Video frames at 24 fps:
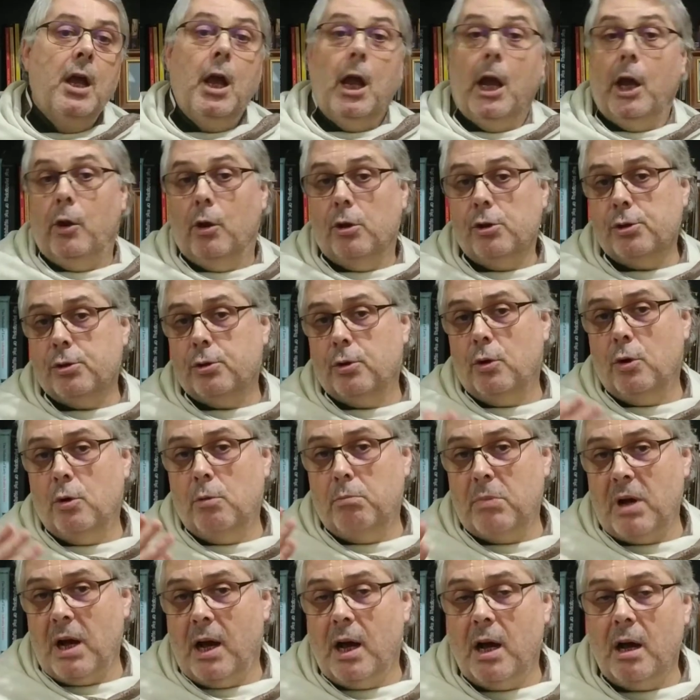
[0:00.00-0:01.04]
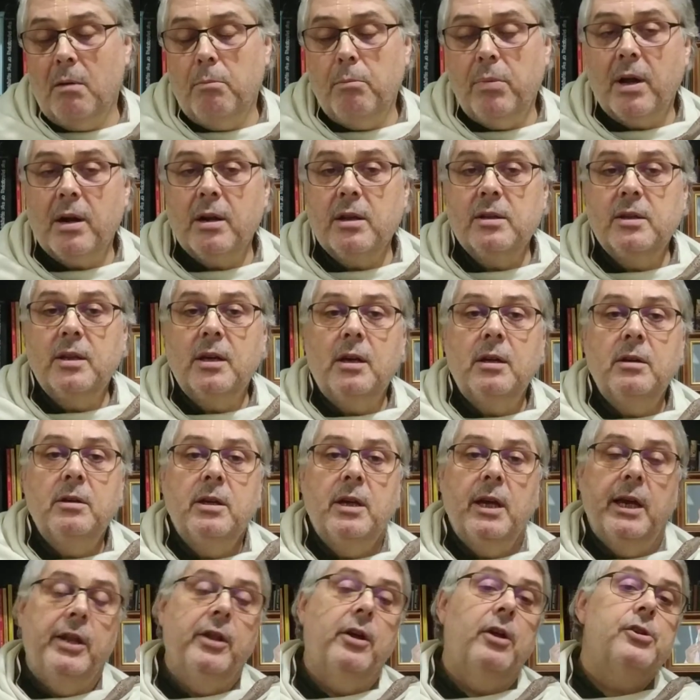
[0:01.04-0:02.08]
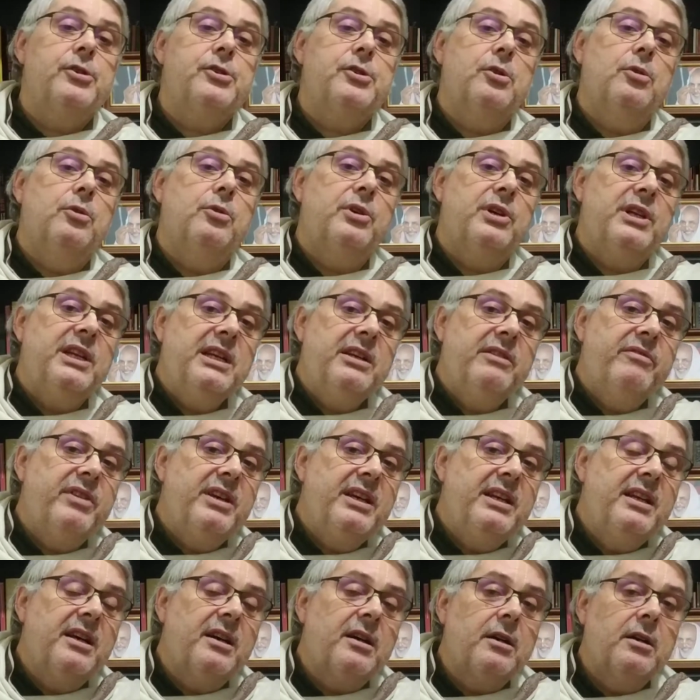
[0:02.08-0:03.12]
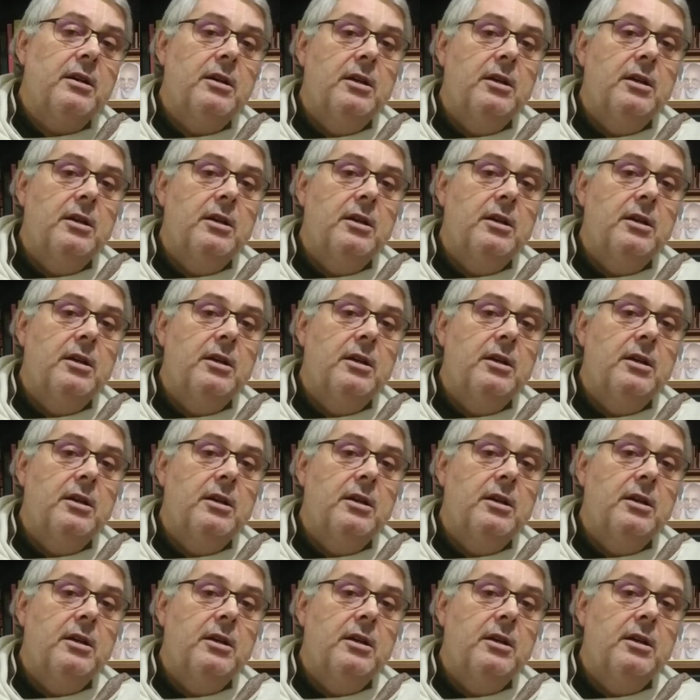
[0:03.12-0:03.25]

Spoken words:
and also Mahabharata, and also Rig Veda,